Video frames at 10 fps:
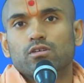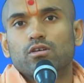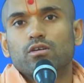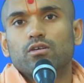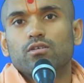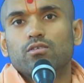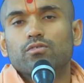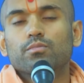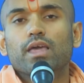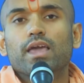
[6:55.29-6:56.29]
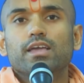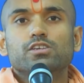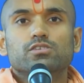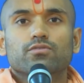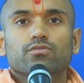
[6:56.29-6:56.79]
from the age of
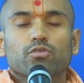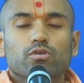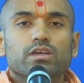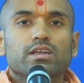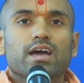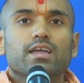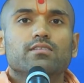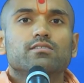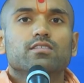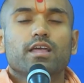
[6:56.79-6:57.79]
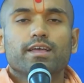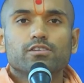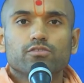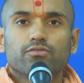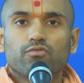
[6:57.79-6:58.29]
39 to the age of
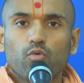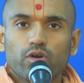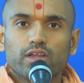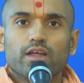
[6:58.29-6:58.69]
49,